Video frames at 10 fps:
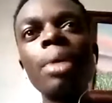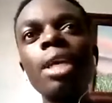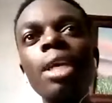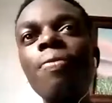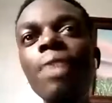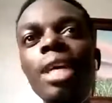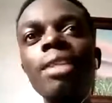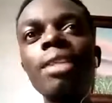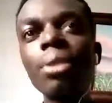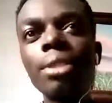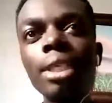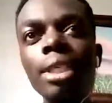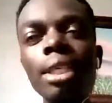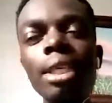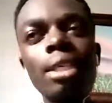if we can succeed
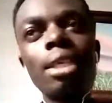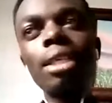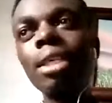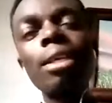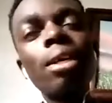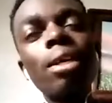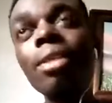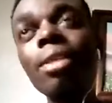in that, we're gonna